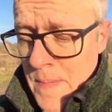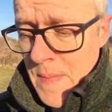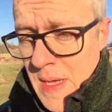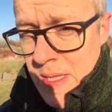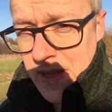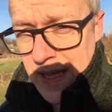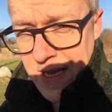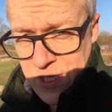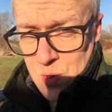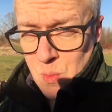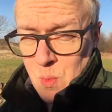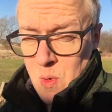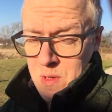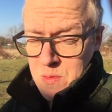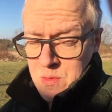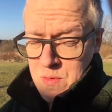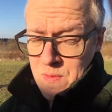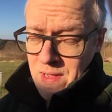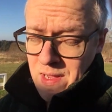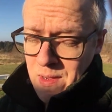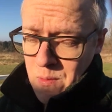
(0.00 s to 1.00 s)
and that's the one I'm
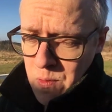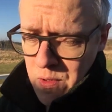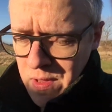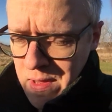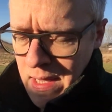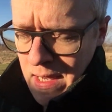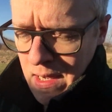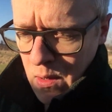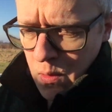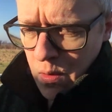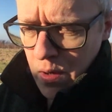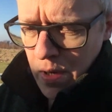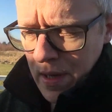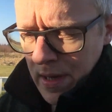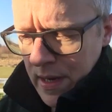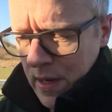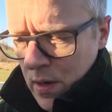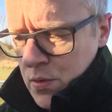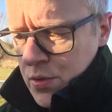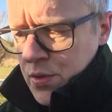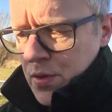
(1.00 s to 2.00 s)
flying with now. It
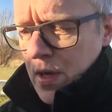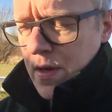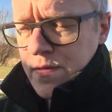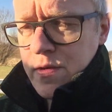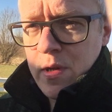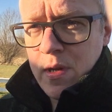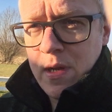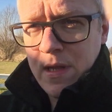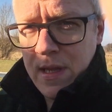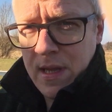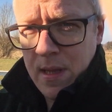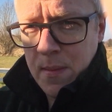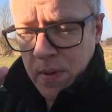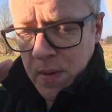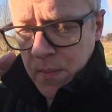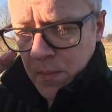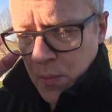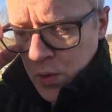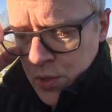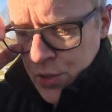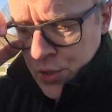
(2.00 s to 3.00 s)
also gives a little bit
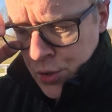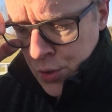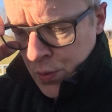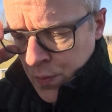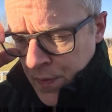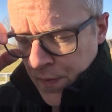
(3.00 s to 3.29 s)
more zoomed